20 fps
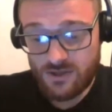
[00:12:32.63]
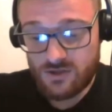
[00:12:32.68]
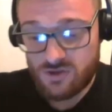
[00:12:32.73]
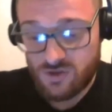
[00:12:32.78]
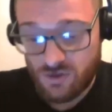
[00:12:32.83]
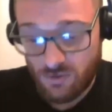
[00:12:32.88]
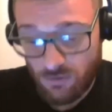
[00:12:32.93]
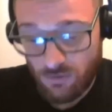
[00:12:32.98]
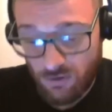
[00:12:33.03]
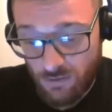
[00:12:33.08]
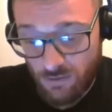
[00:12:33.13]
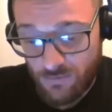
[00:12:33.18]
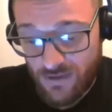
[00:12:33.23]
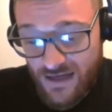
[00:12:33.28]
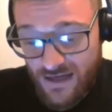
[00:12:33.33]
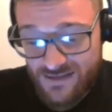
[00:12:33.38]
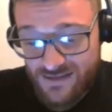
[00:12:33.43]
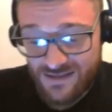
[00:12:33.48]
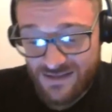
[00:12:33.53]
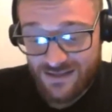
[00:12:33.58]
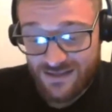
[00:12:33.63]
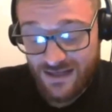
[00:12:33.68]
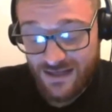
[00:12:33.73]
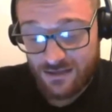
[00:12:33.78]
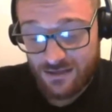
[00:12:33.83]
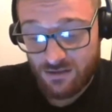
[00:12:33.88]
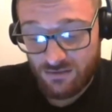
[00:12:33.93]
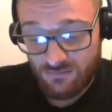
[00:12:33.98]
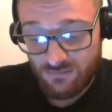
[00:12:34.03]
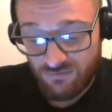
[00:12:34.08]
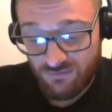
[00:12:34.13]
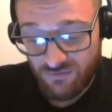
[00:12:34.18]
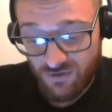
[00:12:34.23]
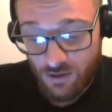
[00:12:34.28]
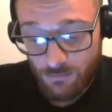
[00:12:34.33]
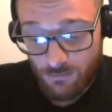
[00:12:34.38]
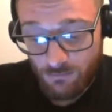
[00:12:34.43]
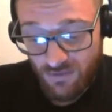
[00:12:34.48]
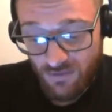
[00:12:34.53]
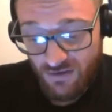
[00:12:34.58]
Scunthorpe United can
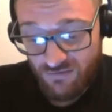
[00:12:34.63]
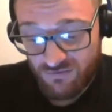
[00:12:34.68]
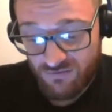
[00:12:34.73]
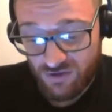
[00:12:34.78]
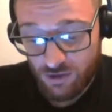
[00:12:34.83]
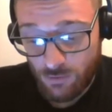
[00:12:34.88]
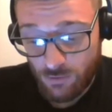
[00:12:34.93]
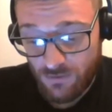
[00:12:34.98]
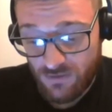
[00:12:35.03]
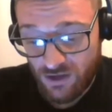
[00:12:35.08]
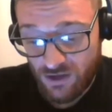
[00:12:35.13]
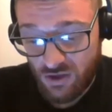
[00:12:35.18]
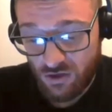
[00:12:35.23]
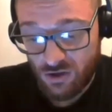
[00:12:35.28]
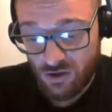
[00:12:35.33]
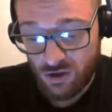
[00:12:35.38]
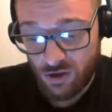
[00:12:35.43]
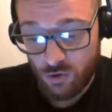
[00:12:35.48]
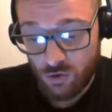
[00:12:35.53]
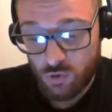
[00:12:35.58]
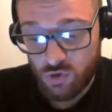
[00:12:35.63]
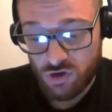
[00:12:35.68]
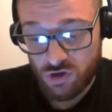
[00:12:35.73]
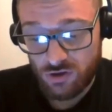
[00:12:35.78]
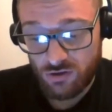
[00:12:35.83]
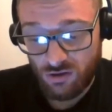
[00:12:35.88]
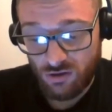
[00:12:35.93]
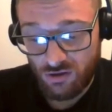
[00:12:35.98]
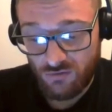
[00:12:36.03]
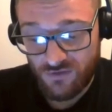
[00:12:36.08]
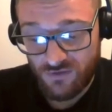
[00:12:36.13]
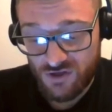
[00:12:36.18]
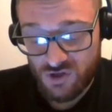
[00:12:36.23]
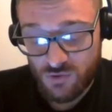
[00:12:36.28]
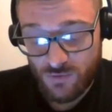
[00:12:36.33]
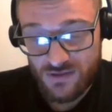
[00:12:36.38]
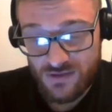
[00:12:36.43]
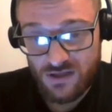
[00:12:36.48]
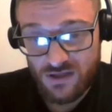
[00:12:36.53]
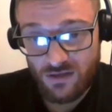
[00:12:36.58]
confirm that following the conclusion of the
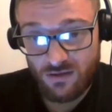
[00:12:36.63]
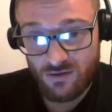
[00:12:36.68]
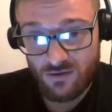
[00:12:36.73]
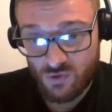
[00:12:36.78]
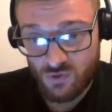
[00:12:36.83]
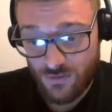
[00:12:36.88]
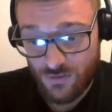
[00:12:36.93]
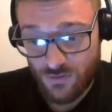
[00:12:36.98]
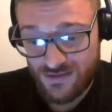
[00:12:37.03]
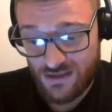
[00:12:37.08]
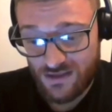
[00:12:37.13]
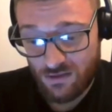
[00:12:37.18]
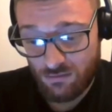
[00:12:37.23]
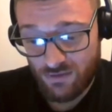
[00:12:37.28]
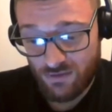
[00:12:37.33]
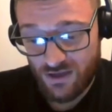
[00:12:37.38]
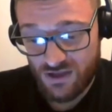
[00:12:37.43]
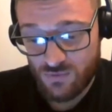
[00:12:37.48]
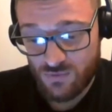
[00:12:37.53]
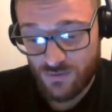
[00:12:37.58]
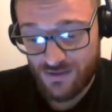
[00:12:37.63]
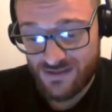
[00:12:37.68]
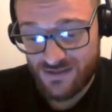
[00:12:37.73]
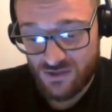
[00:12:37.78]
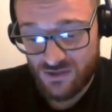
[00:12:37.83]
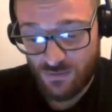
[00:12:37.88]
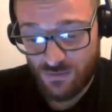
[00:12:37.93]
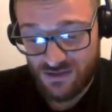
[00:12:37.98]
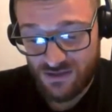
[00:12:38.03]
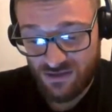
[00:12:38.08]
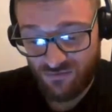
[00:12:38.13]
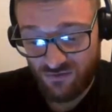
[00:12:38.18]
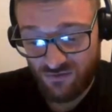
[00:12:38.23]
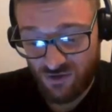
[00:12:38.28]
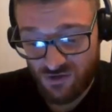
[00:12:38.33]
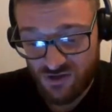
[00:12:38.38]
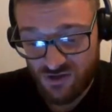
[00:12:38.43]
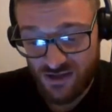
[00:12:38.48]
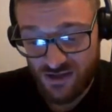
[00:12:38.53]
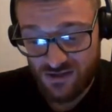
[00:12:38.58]

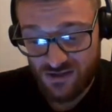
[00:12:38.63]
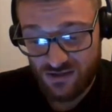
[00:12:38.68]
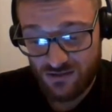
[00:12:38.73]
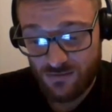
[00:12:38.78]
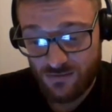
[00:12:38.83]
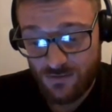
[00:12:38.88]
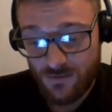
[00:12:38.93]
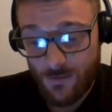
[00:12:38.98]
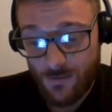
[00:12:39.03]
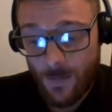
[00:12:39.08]
2023-2024 season,